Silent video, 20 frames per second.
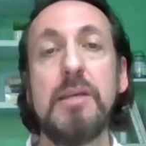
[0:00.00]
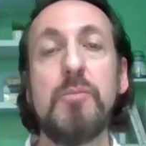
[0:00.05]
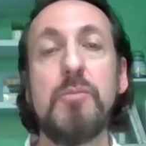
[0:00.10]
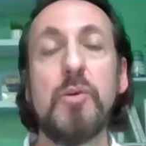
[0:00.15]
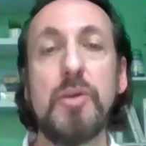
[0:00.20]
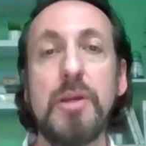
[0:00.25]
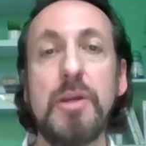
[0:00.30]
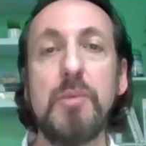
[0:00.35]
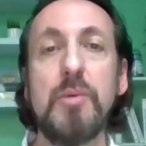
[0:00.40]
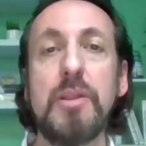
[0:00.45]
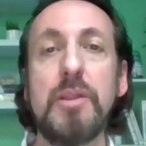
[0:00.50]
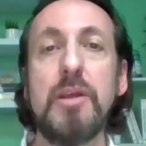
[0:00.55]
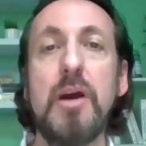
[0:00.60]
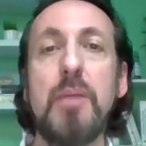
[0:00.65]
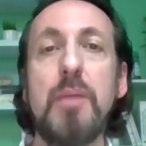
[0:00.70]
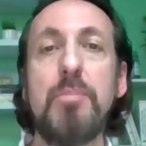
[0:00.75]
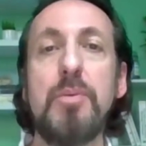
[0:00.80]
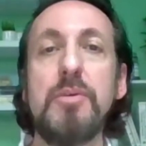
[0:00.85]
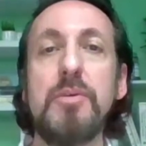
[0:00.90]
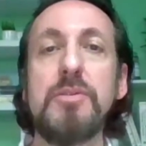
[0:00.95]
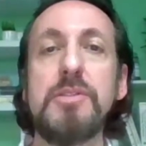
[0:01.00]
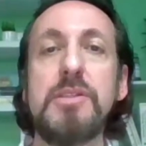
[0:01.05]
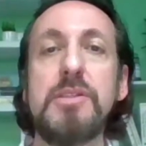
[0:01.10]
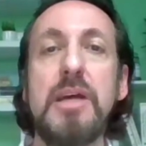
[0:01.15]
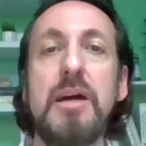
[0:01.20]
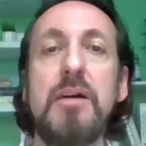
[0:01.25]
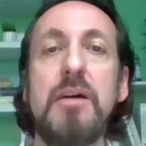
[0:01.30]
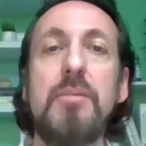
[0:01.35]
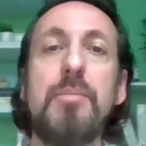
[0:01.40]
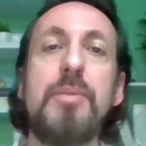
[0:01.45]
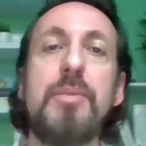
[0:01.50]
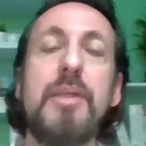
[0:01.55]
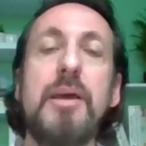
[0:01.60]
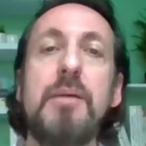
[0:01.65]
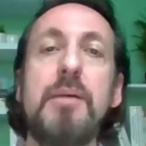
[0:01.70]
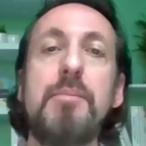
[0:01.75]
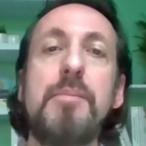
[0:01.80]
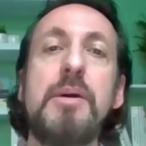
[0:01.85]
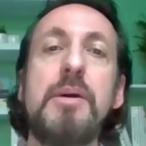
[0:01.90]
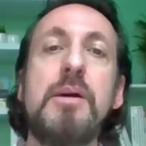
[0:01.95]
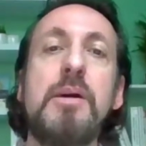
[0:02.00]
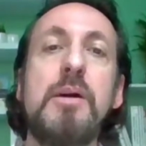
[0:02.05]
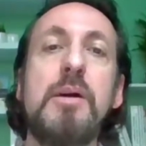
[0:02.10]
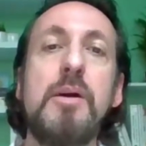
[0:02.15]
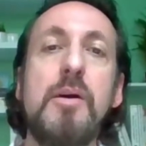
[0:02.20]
working with couples to help them